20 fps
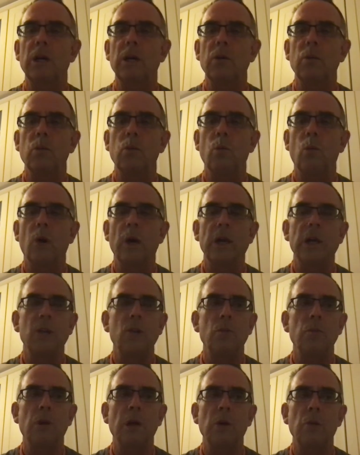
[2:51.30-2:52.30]
why
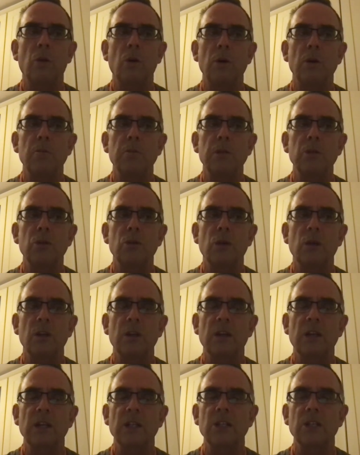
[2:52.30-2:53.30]
you might want to be doing
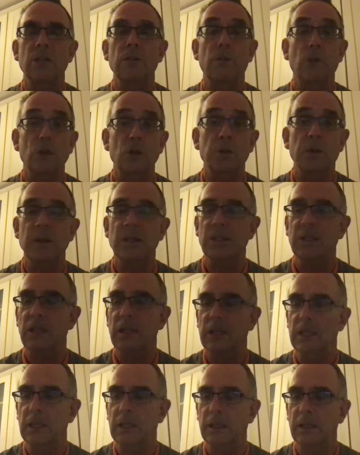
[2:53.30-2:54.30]
things in the first place in
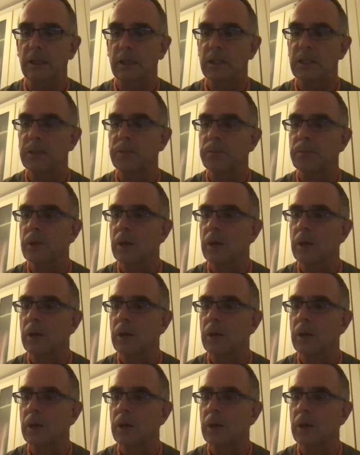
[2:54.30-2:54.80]
data analytics.